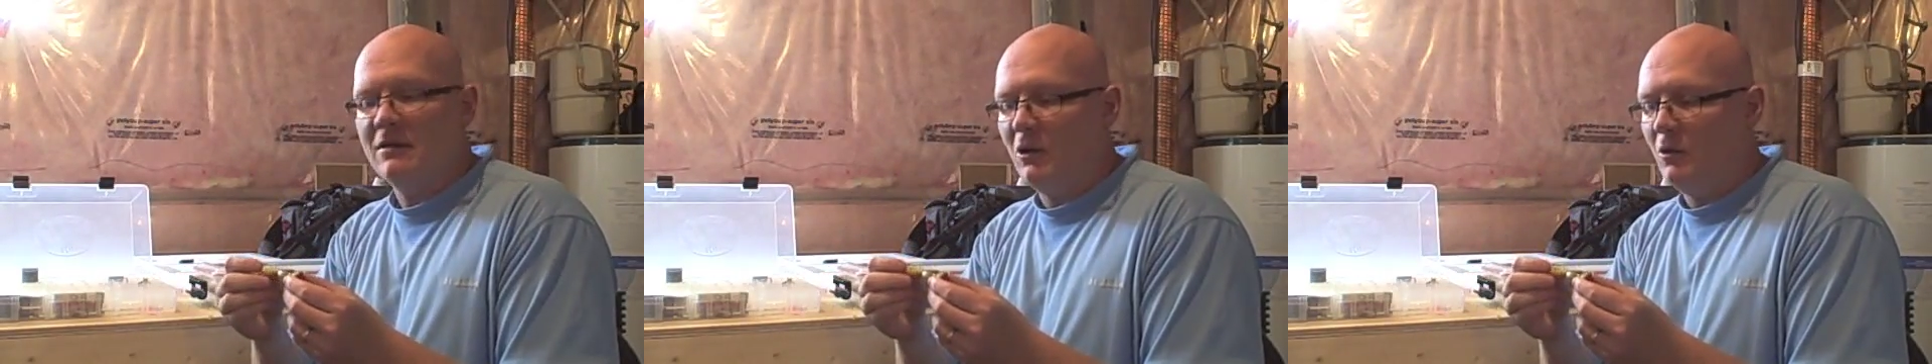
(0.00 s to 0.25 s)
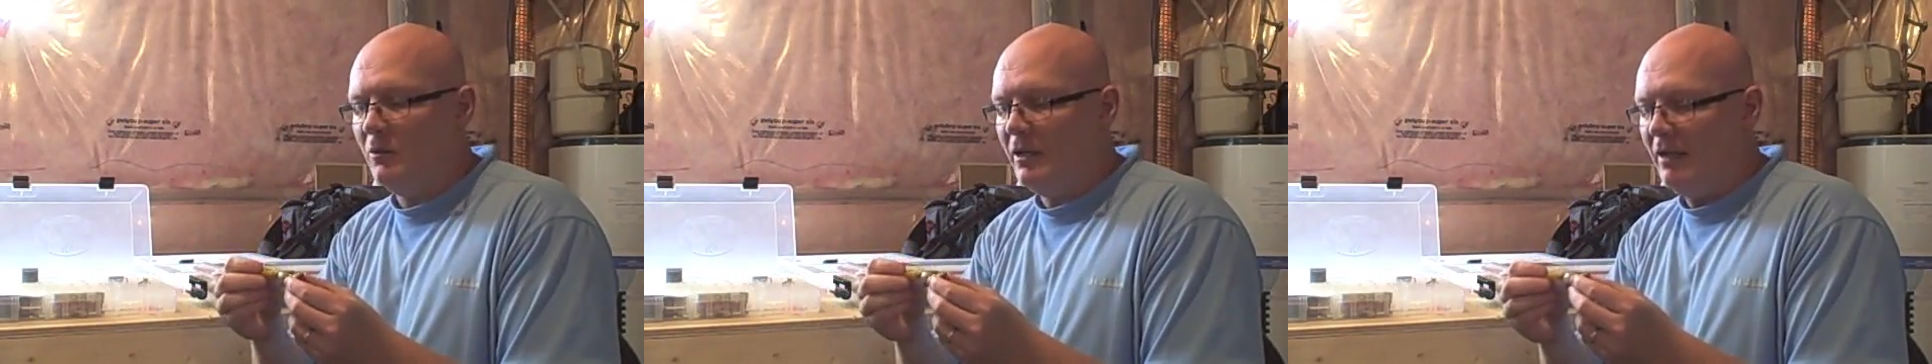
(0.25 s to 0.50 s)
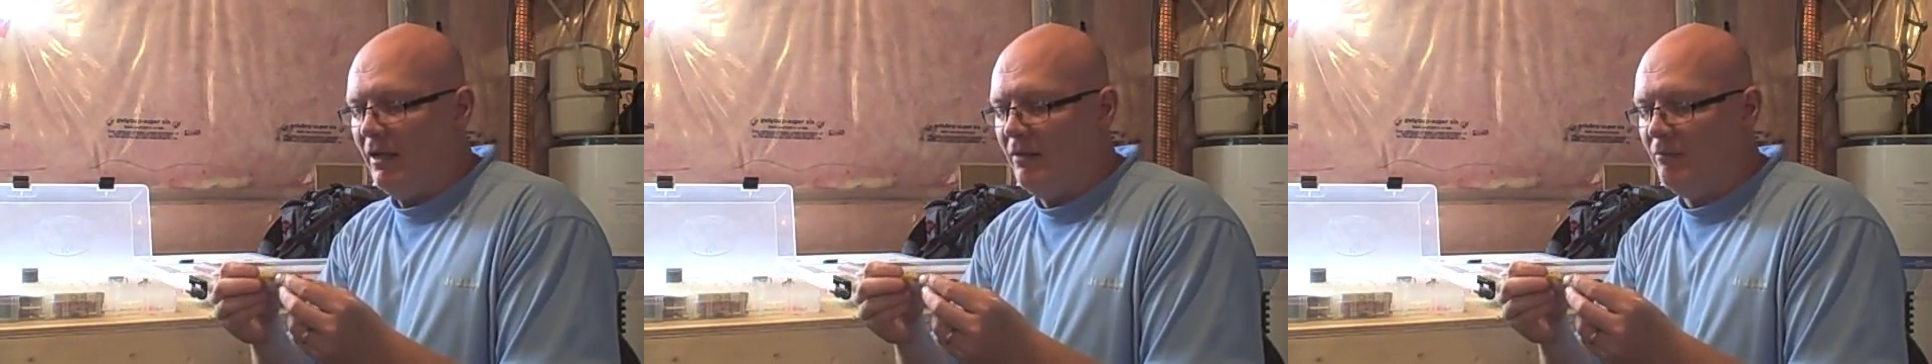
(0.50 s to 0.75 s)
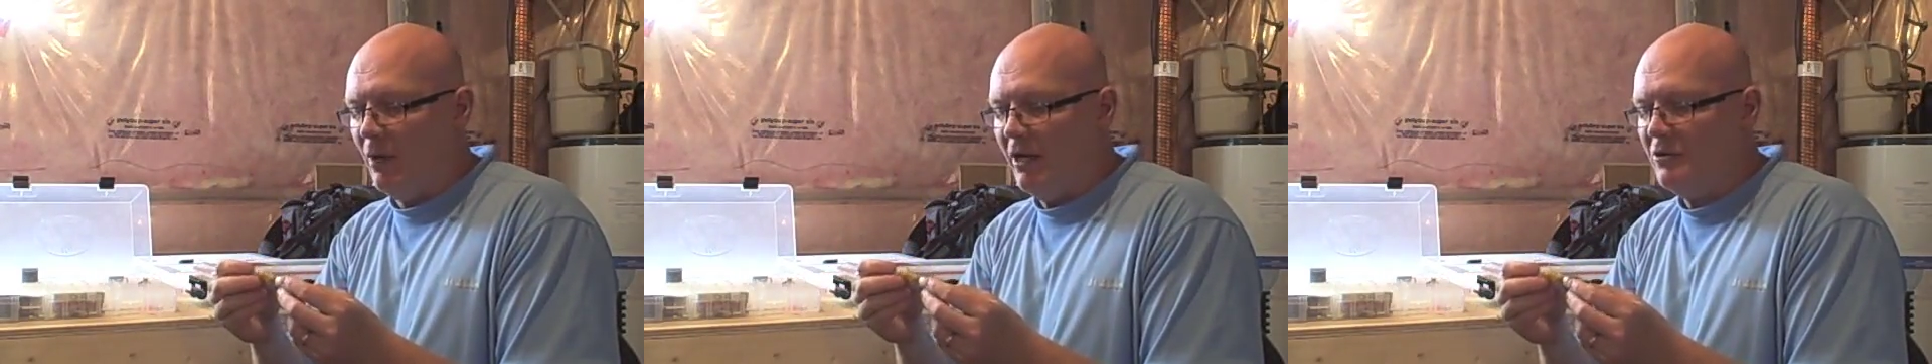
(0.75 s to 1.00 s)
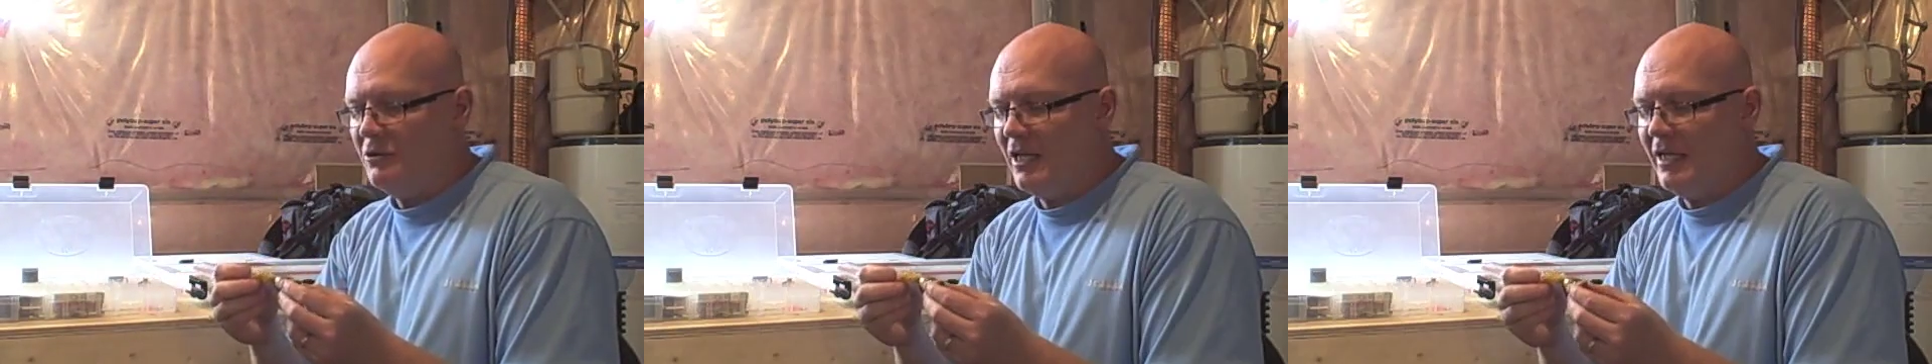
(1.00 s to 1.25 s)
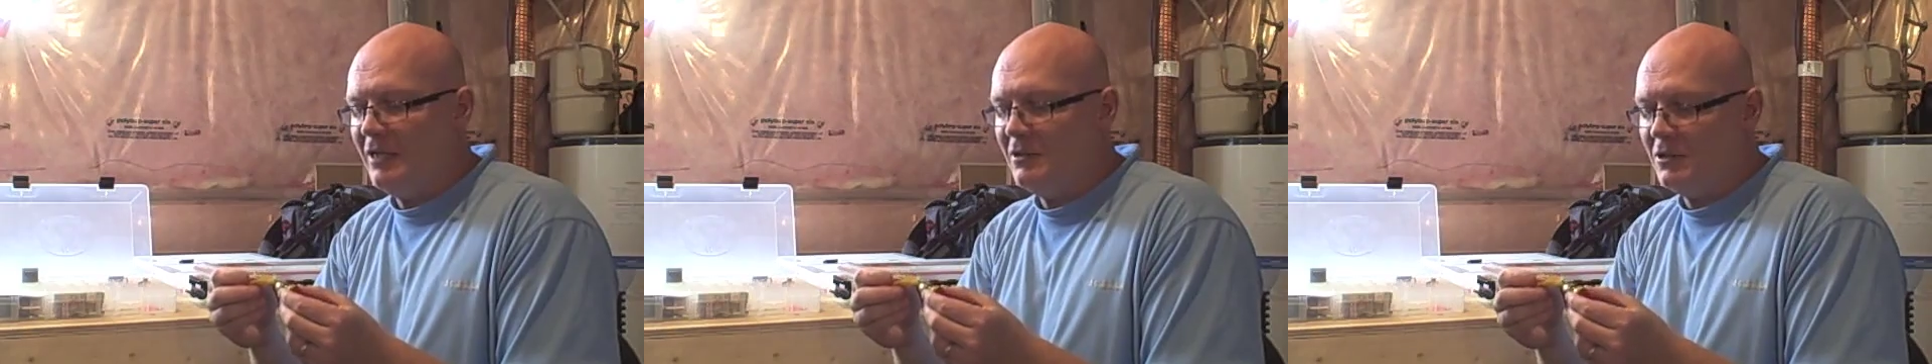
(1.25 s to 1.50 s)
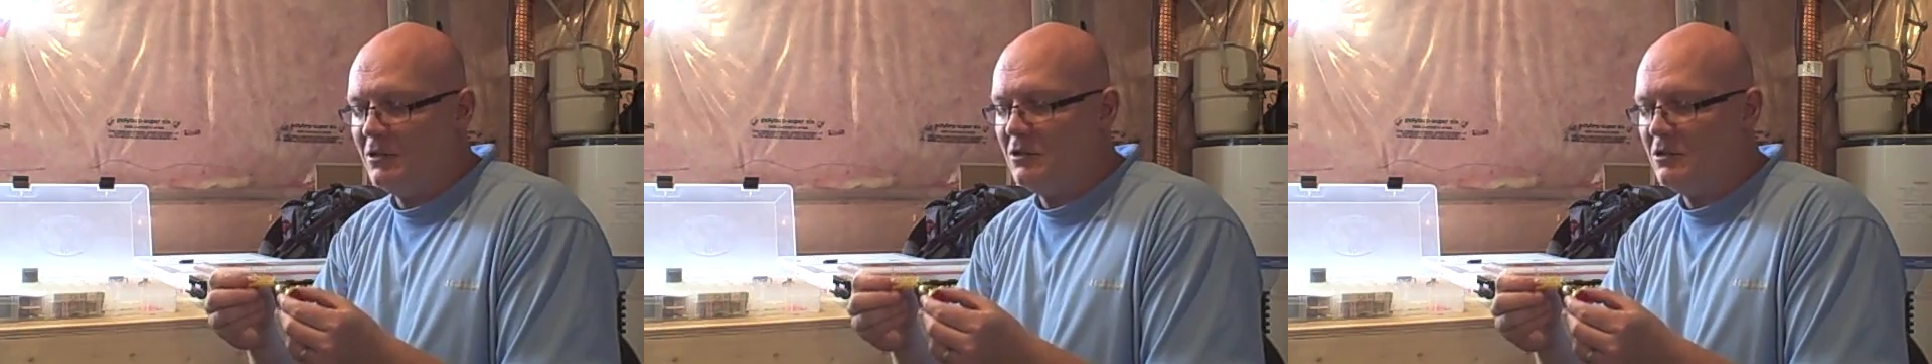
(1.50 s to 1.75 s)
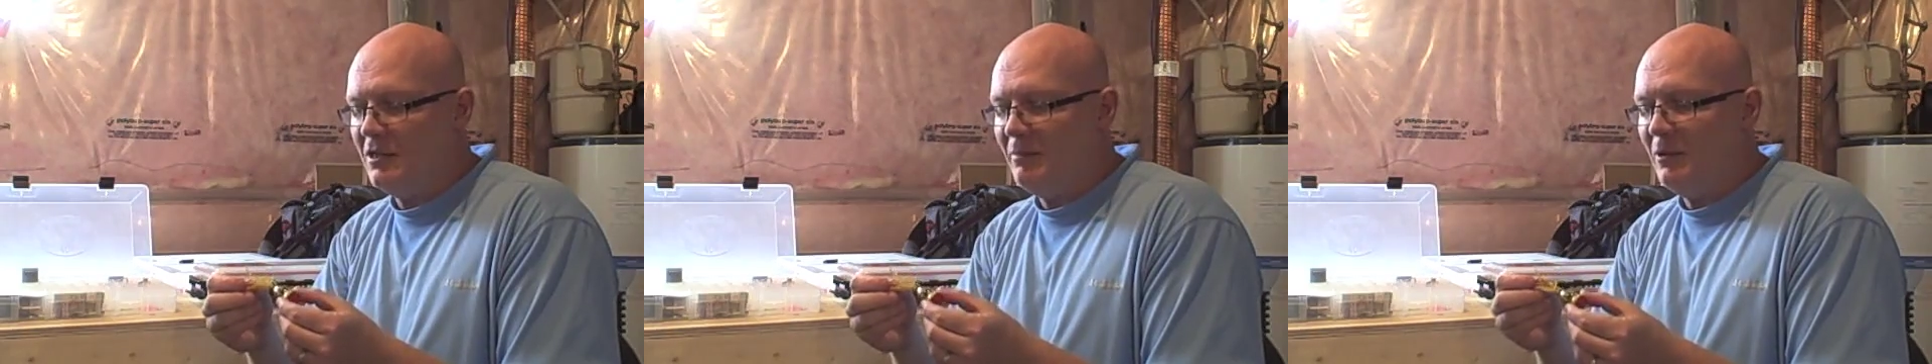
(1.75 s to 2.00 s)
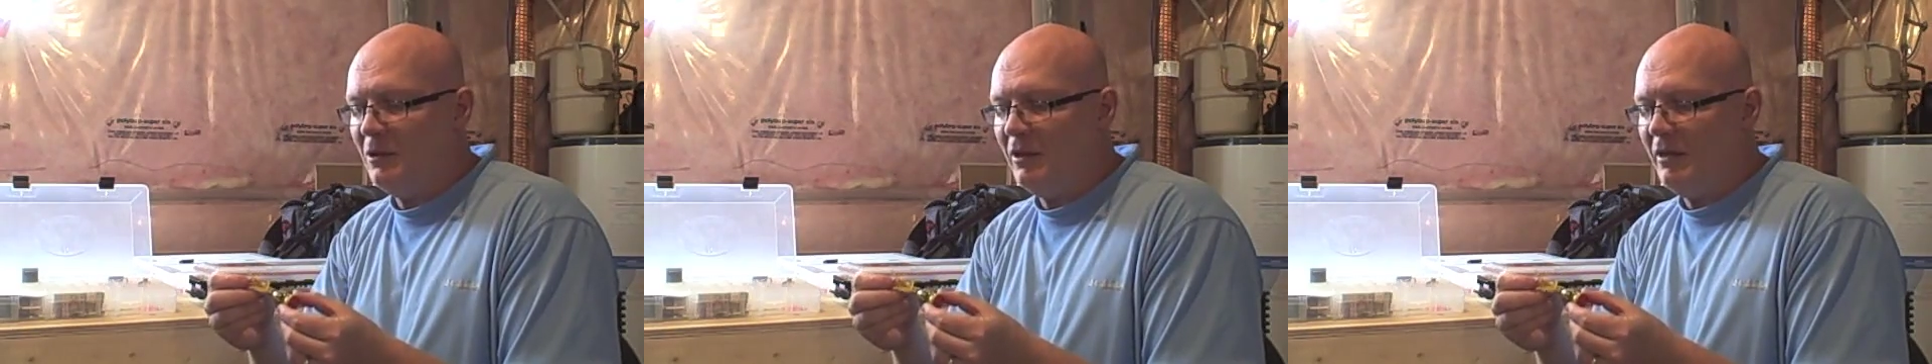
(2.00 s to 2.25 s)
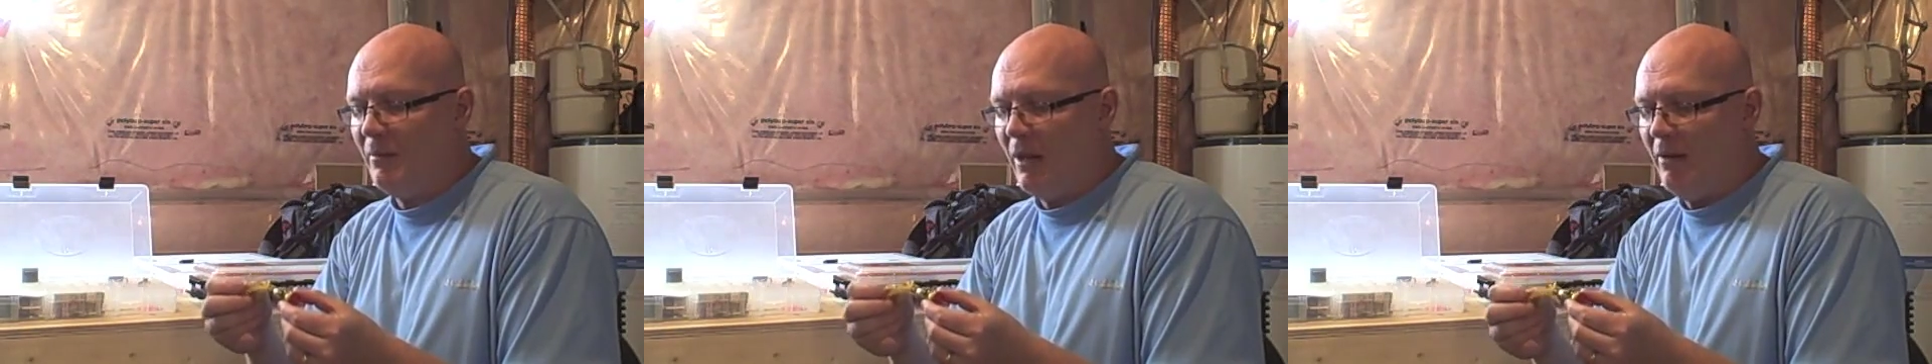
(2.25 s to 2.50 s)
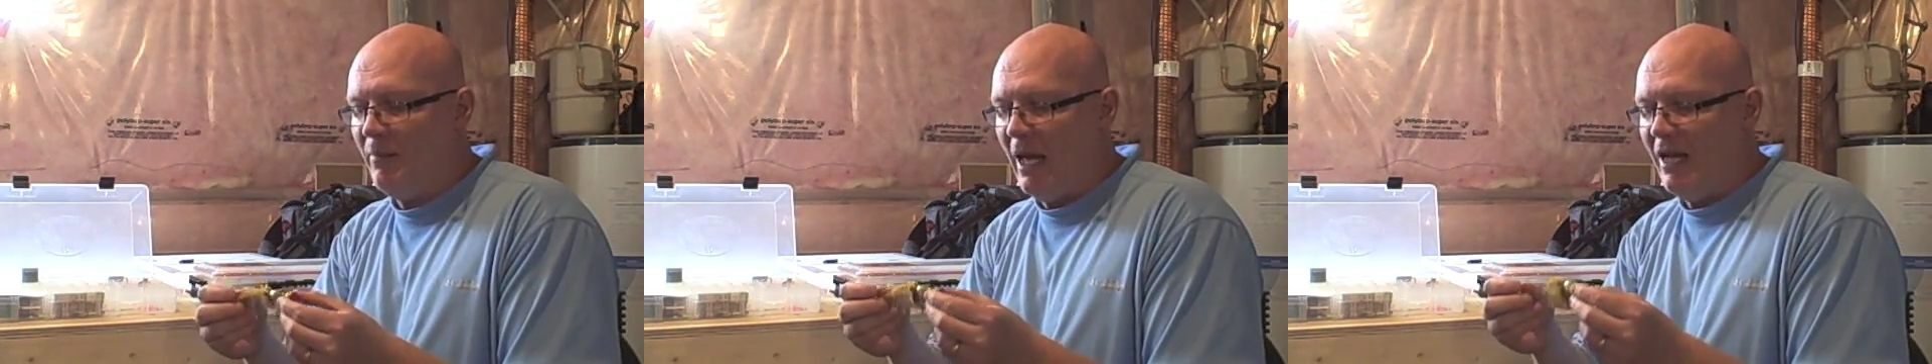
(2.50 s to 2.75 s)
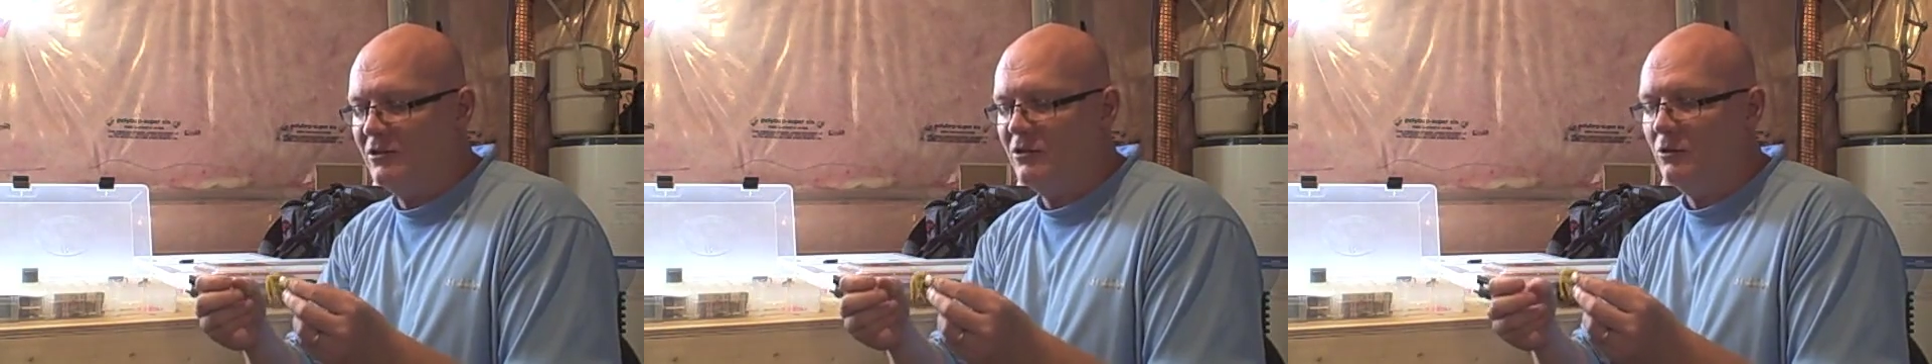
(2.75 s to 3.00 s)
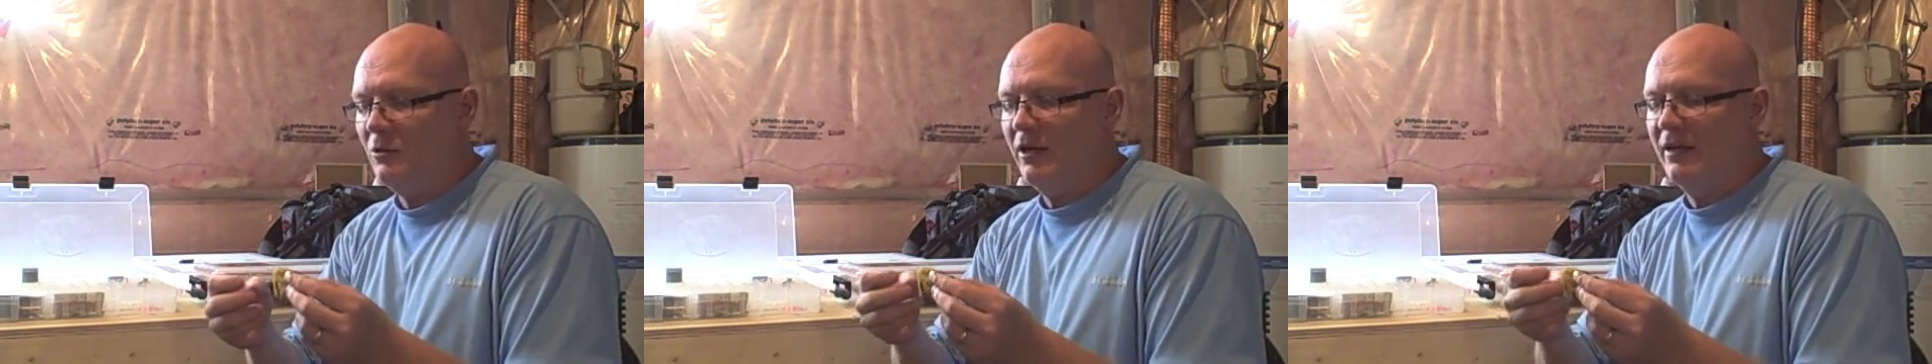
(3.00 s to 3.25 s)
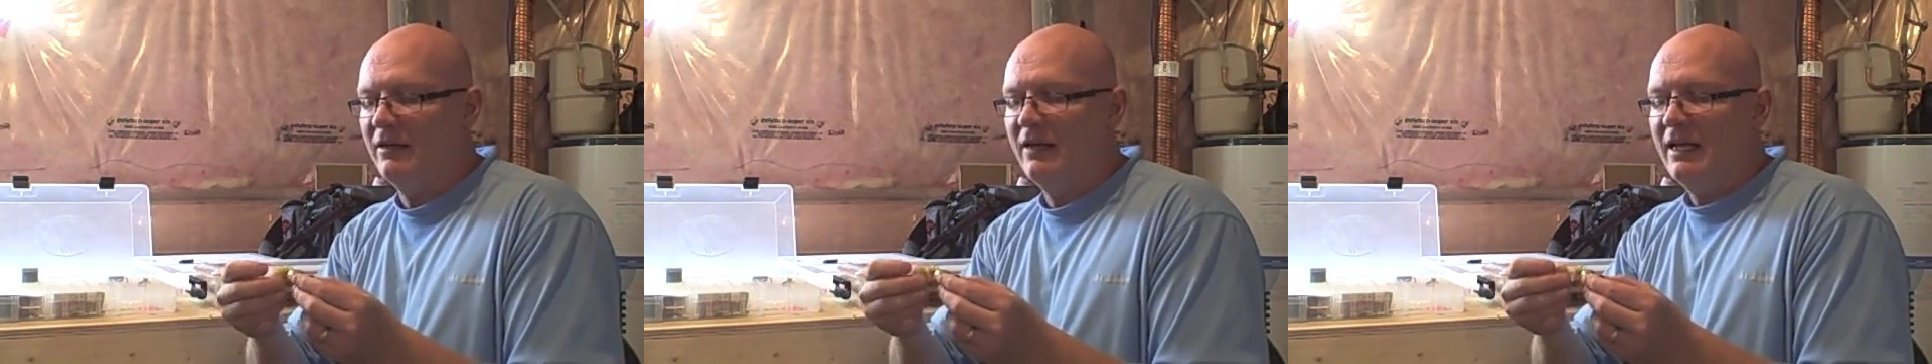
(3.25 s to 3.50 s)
and my understanding is this is typically a bass lure,